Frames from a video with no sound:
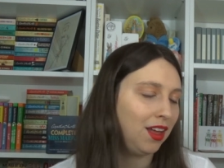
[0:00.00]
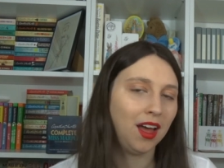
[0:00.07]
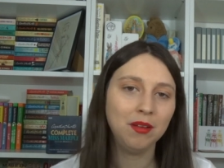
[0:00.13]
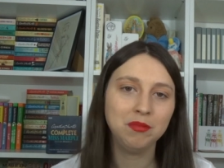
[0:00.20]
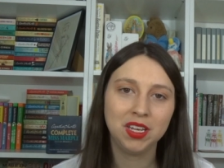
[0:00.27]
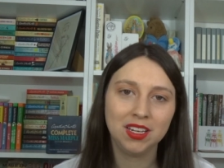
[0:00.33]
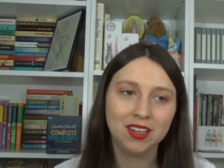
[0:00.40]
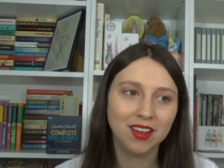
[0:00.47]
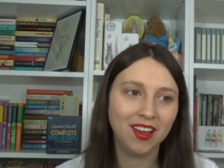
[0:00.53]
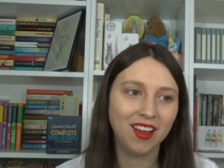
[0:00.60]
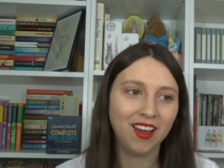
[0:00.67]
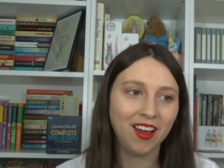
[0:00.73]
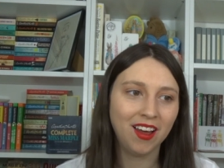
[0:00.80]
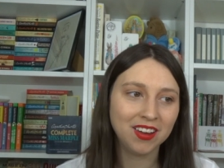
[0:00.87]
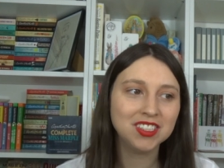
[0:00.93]
I mean,
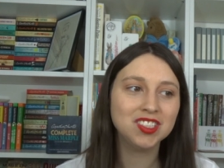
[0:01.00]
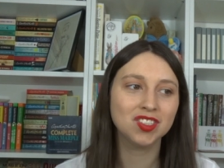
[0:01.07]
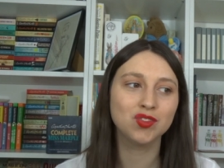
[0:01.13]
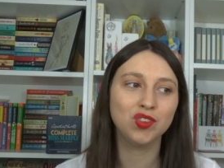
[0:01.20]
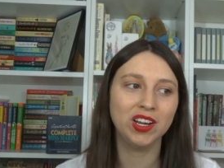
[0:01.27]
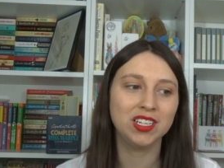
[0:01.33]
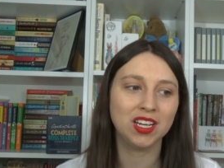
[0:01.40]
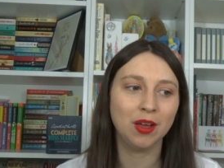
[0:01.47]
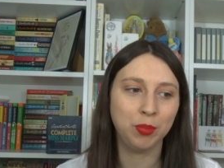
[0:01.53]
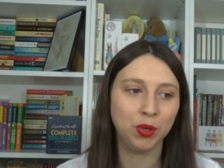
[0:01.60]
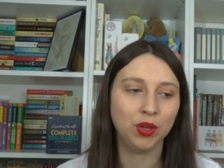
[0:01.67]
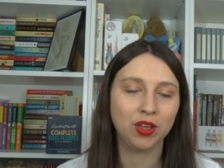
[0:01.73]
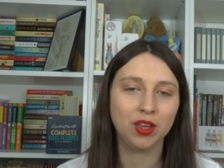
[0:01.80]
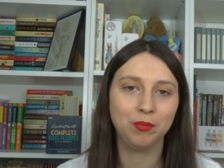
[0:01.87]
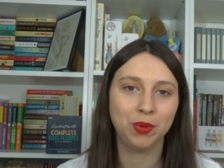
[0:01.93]
I just read a
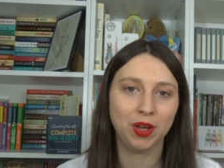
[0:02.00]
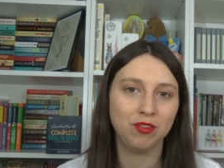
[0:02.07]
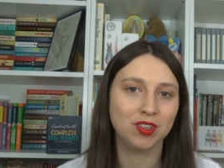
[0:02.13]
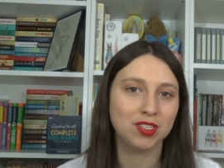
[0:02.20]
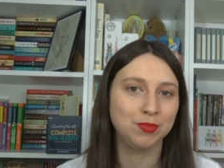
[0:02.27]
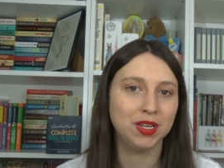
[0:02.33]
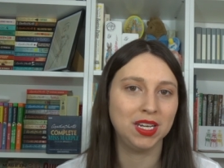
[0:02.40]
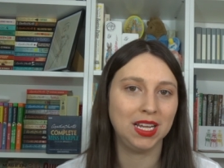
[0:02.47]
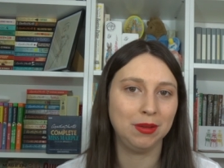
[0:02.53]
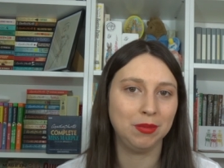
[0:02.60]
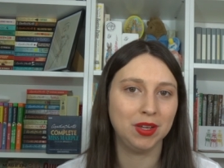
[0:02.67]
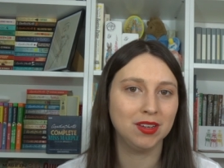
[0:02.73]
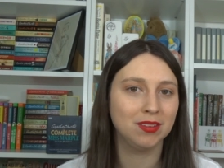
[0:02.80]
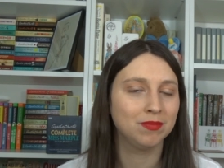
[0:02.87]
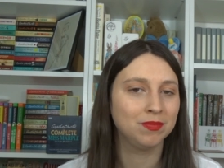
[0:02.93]
book by Rosamond
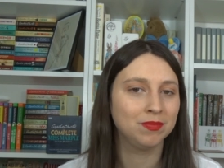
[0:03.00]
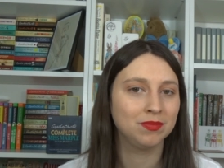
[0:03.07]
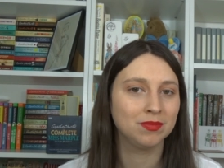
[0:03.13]
Lehmann.